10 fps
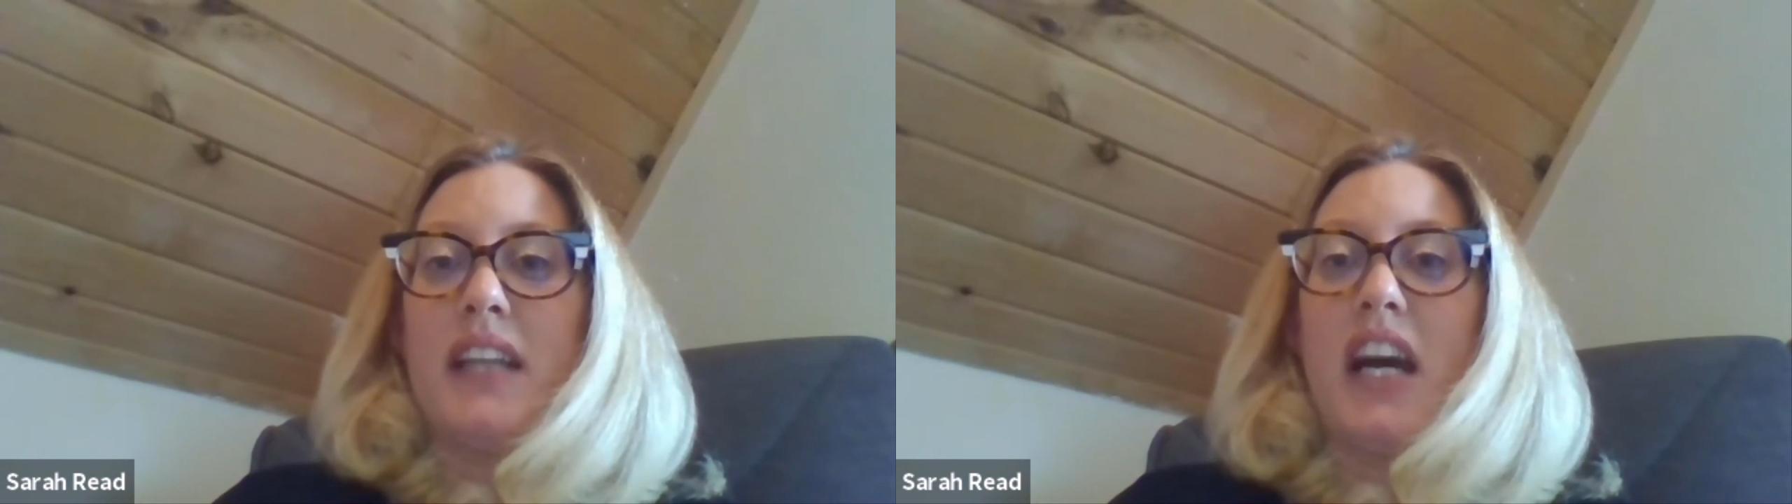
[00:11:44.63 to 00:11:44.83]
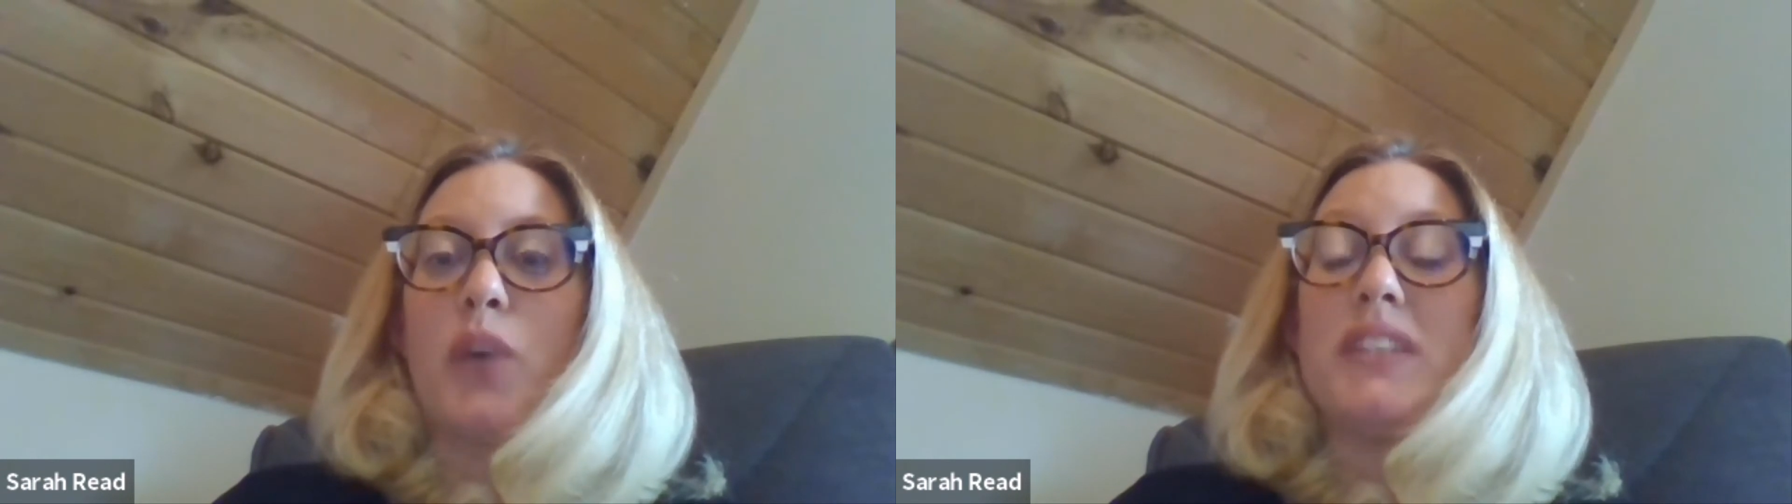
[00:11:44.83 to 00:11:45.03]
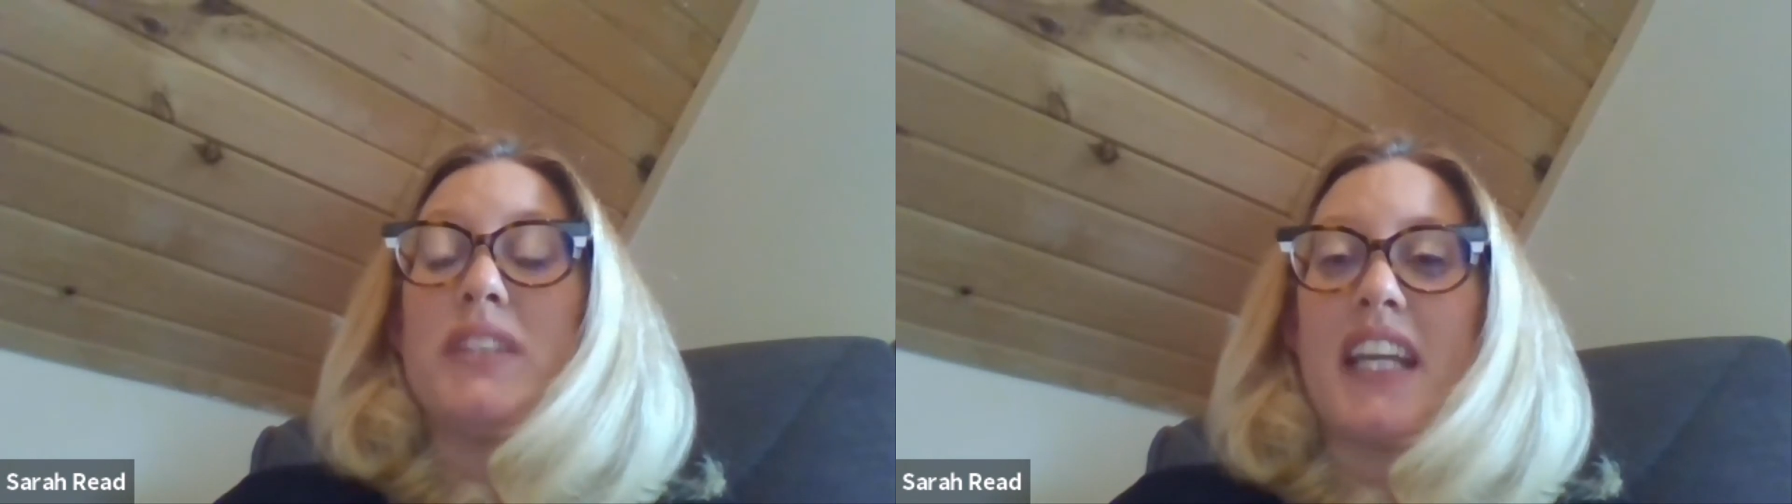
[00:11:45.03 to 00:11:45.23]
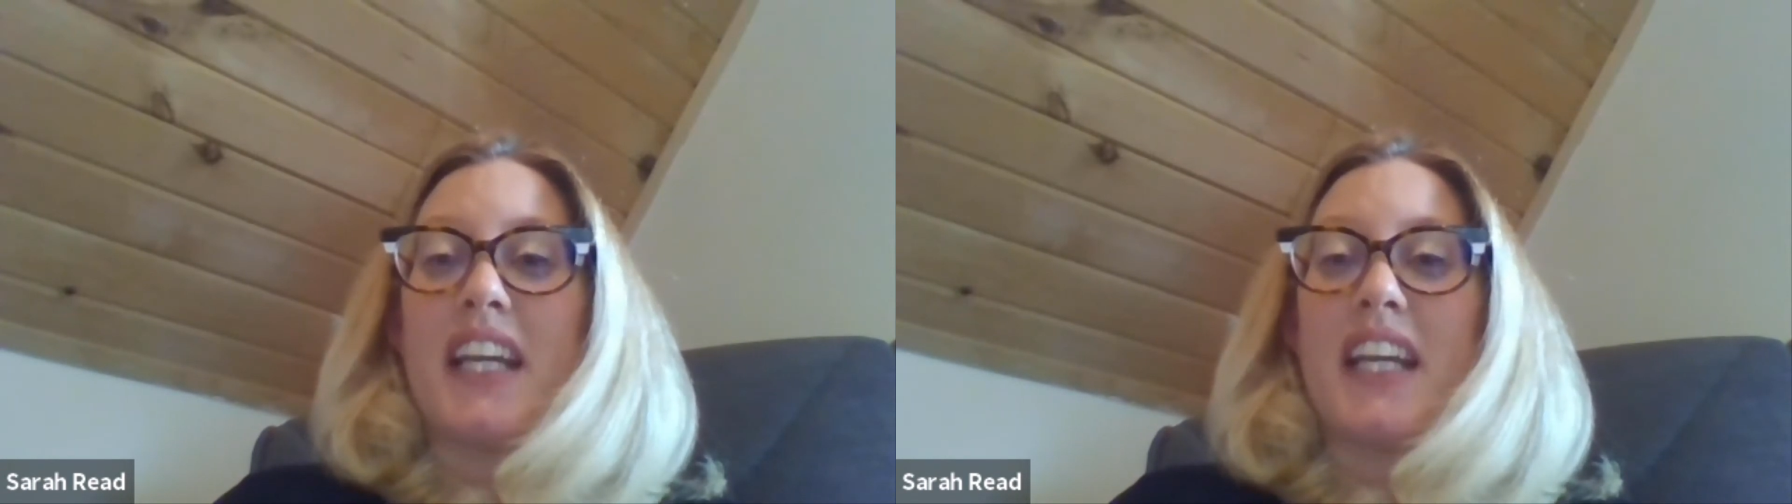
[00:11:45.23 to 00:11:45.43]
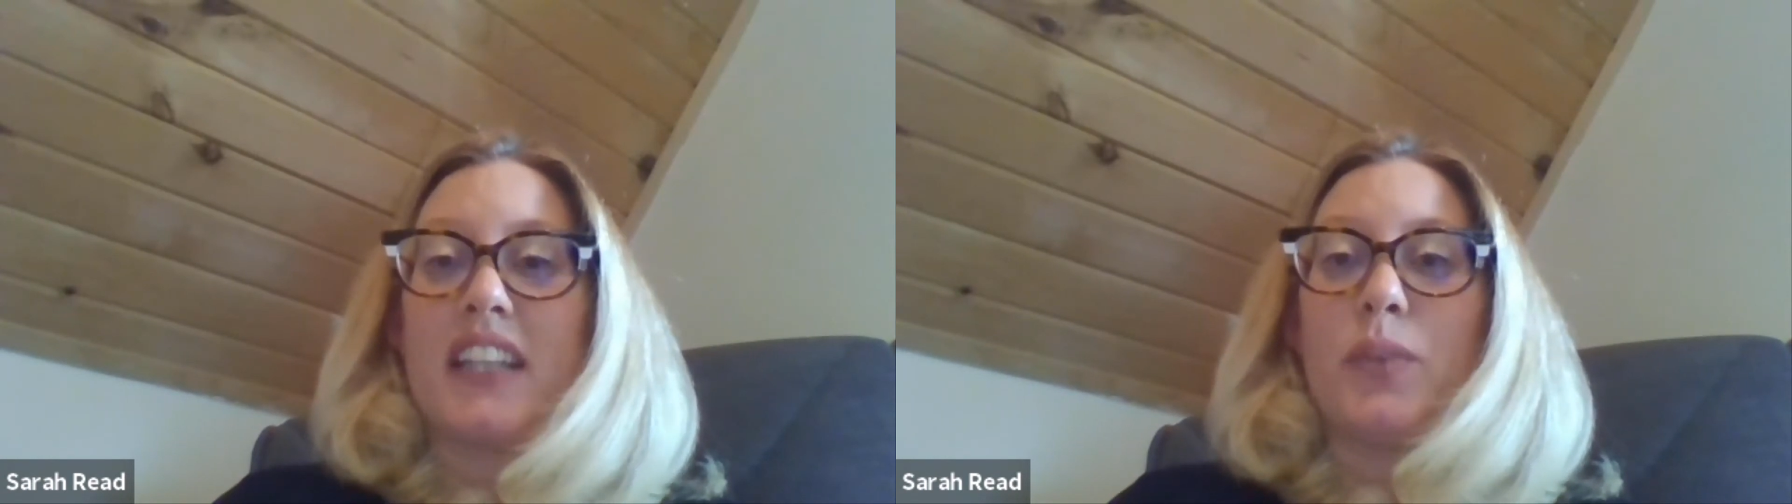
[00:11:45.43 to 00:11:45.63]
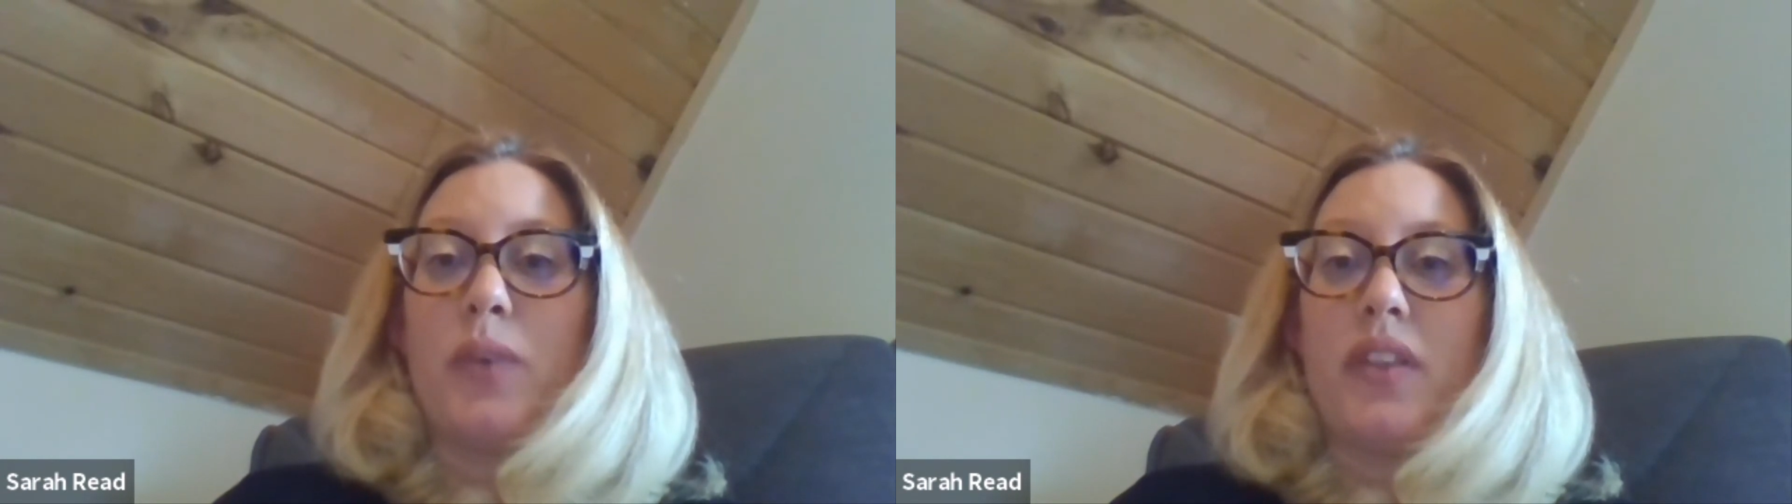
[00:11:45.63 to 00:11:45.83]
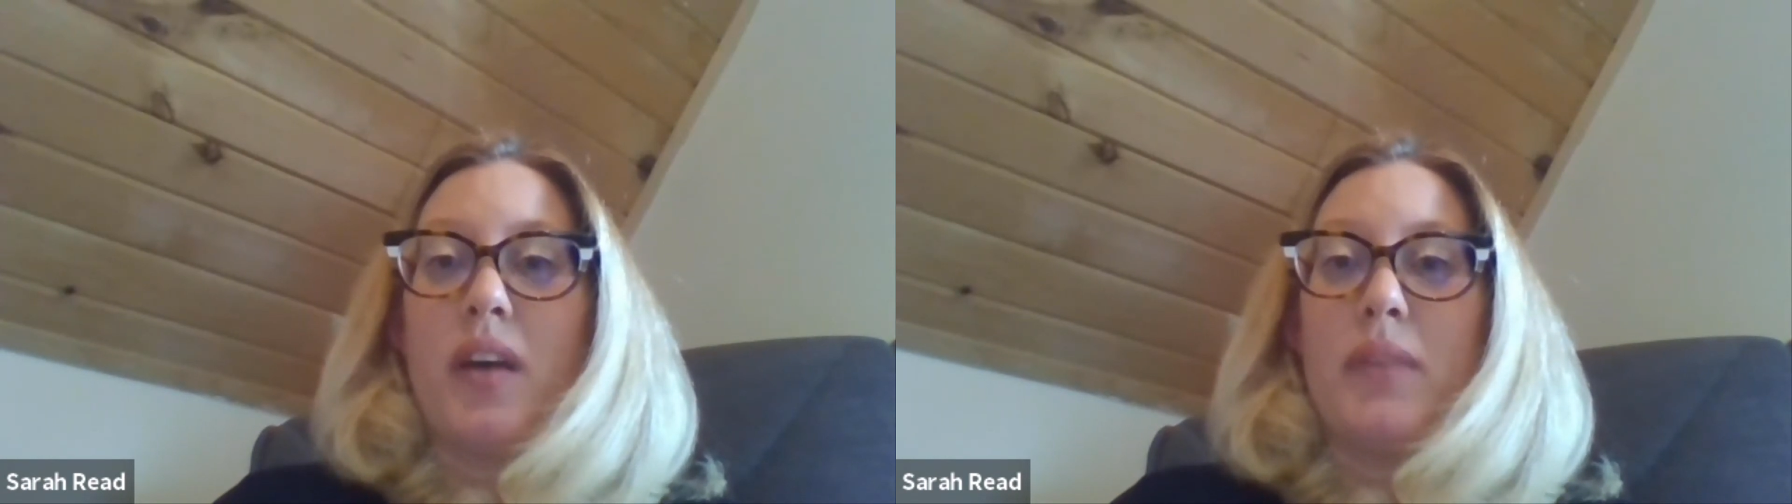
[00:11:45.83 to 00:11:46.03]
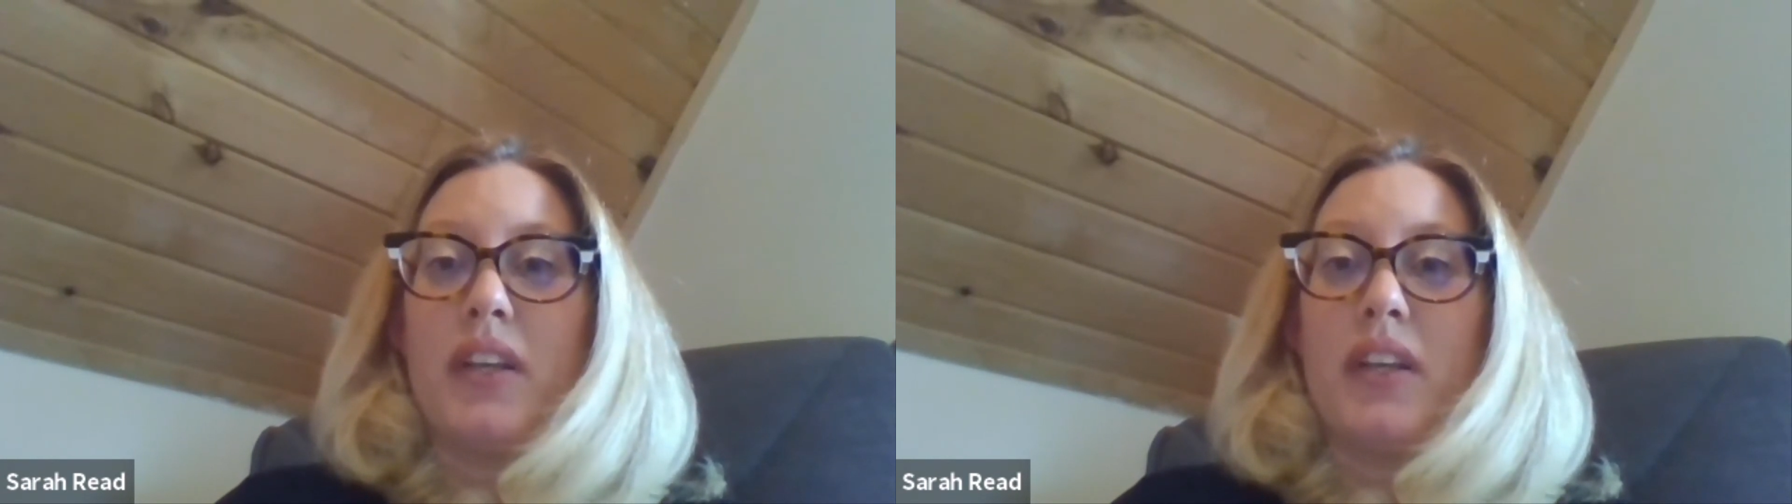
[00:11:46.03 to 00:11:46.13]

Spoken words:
how do we stay connected with them,